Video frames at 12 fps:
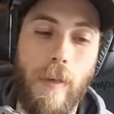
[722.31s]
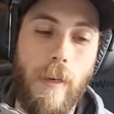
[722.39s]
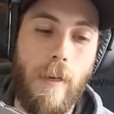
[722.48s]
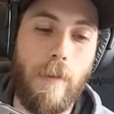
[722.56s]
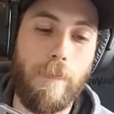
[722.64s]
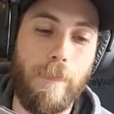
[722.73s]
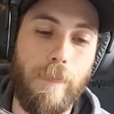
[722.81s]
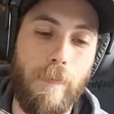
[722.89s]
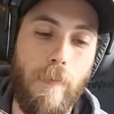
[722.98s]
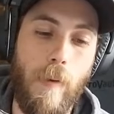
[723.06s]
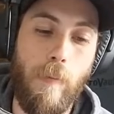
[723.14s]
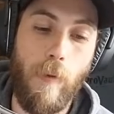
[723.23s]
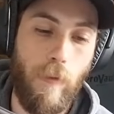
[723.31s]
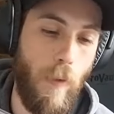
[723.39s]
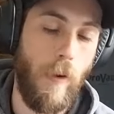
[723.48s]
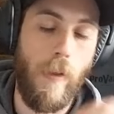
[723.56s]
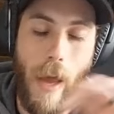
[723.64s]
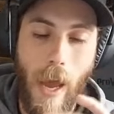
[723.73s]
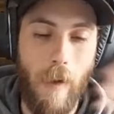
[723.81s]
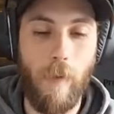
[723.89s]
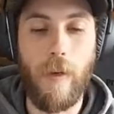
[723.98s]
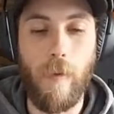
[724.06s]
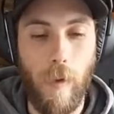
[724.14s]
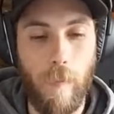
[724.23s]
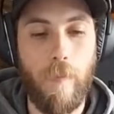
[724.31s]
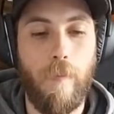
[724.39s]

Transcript: Um, before that, we were